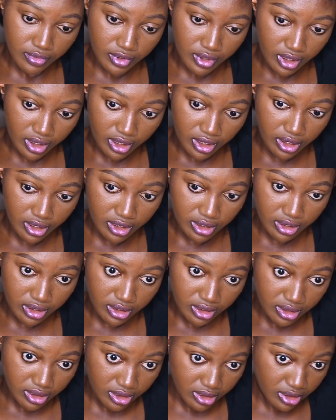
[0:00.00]
and
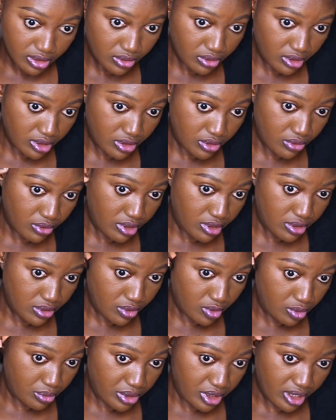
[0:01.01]
this one is going to
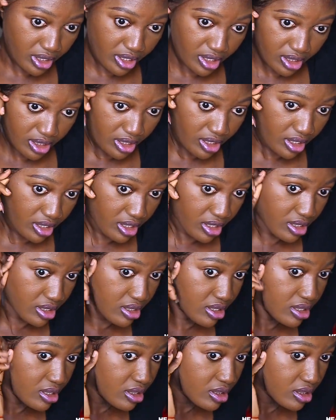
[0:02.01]
go behind the ears.